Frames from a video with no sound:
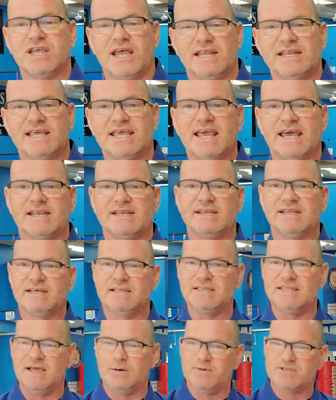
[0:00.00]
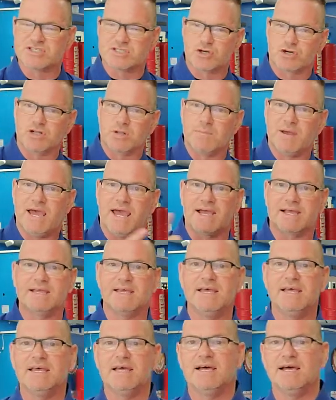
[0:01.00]
And again, now we circle back.
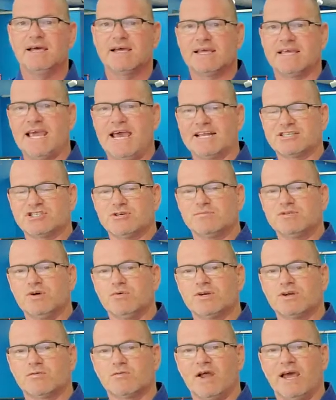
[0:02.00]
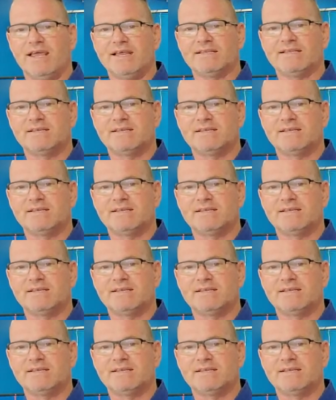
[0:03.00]
Catch them doing it right.